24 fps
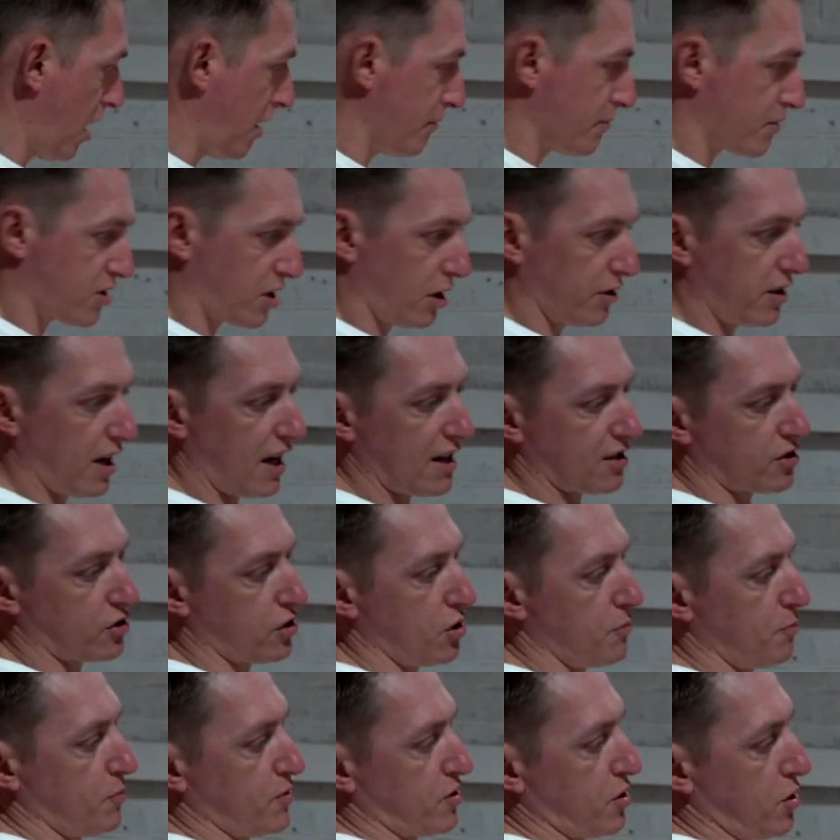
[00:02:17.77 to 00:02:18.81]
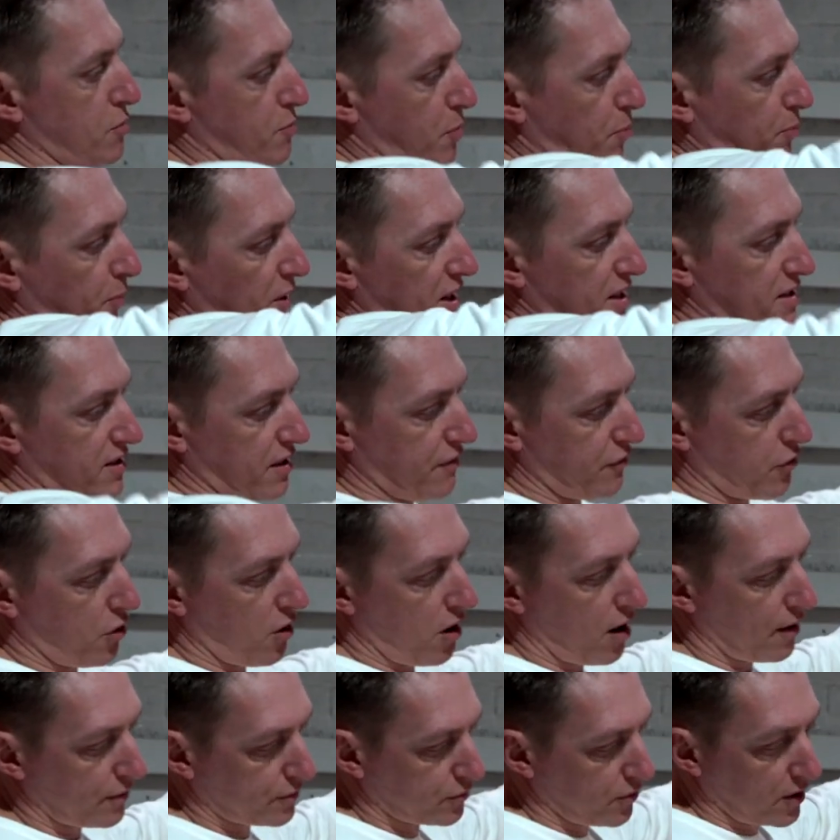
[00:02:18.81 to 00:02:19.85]
So yeah, super pleased. If you're
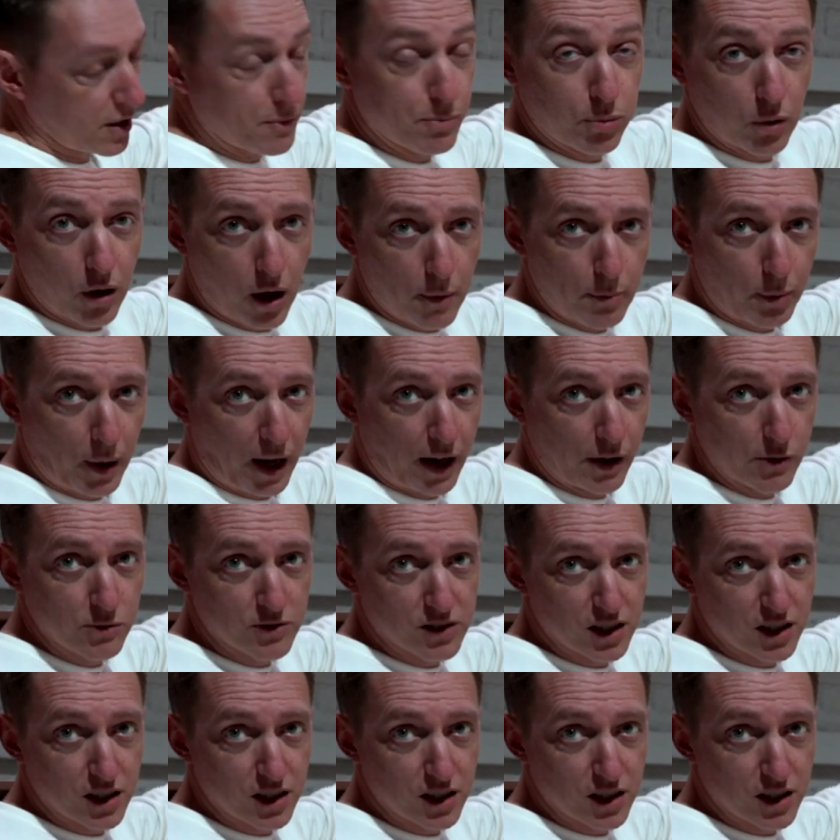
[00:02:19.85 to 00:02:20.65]
after any ply panels,